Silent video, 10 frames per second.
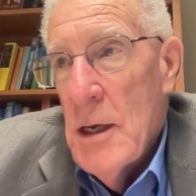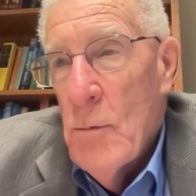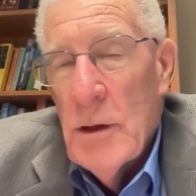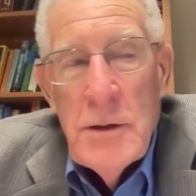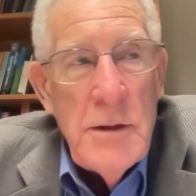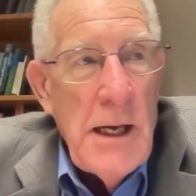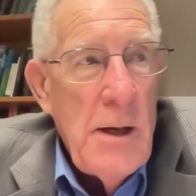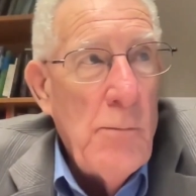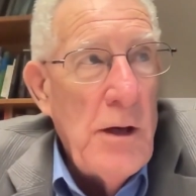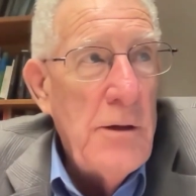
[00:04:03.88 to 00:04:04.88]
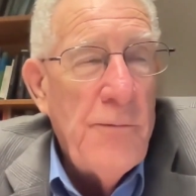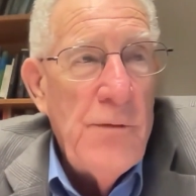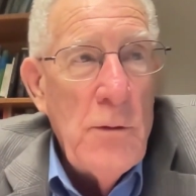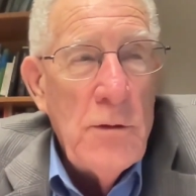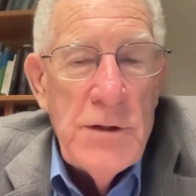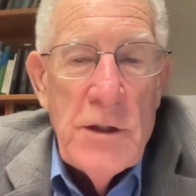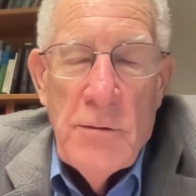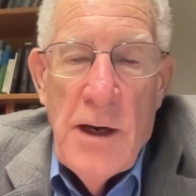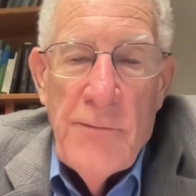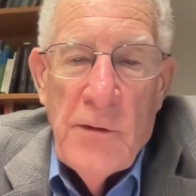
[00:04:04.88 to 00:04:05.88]
what do they? What are the fuels that
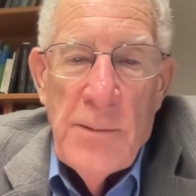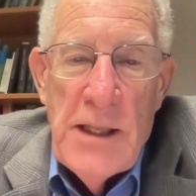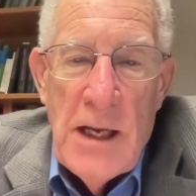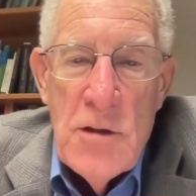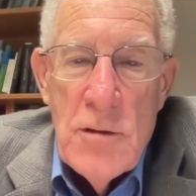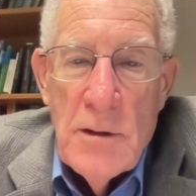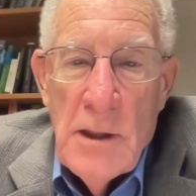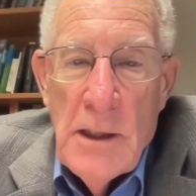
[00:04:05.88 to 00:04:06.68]
drive fermentation?